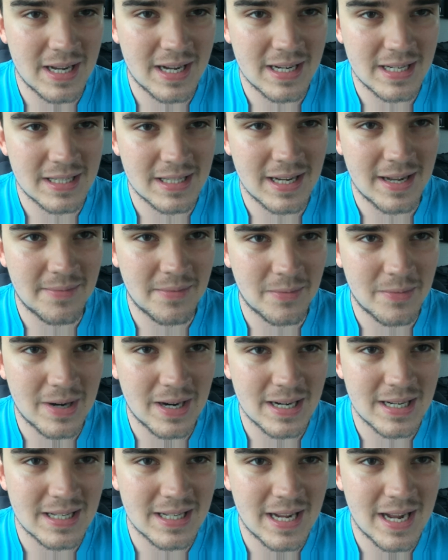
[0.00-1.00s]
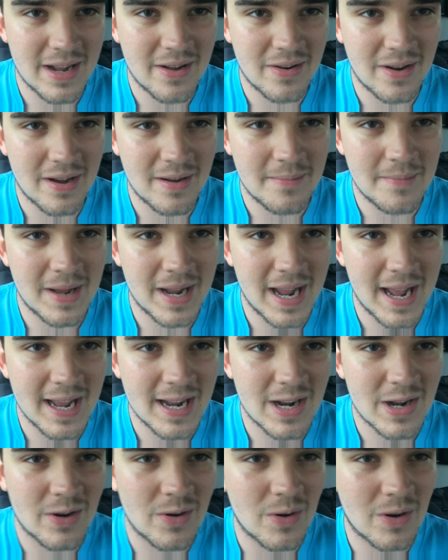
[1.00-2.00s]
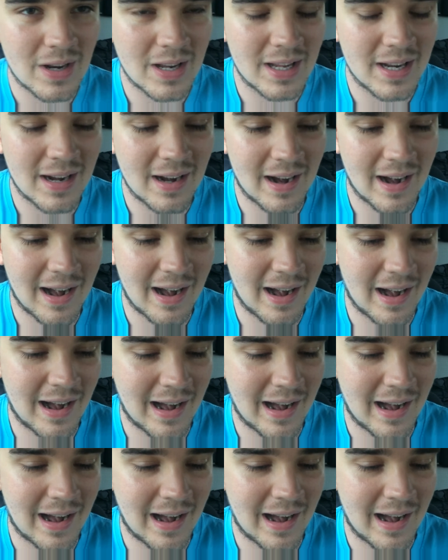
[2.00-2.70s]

I stepped right down on my ankle, and